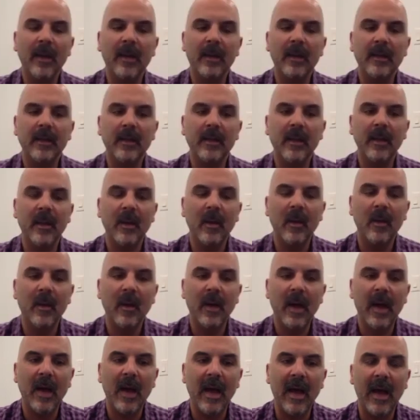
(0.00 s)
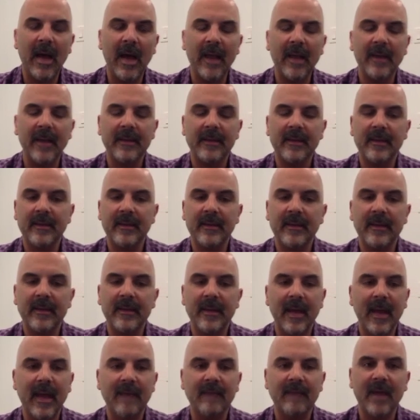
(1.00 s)
you know, I,
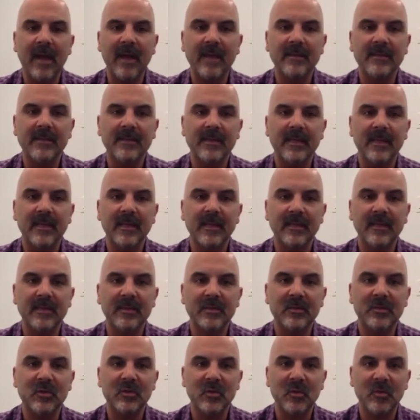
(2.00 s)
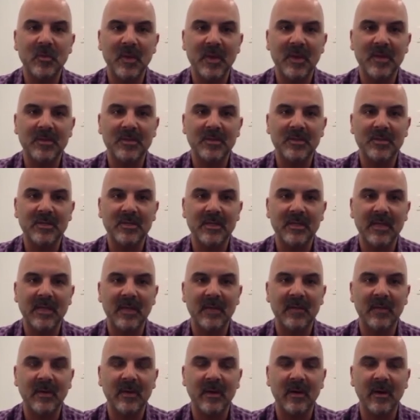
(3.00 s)
I have not seen too much in
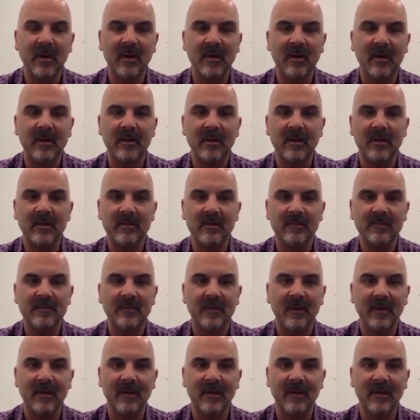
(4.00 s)
that regard as far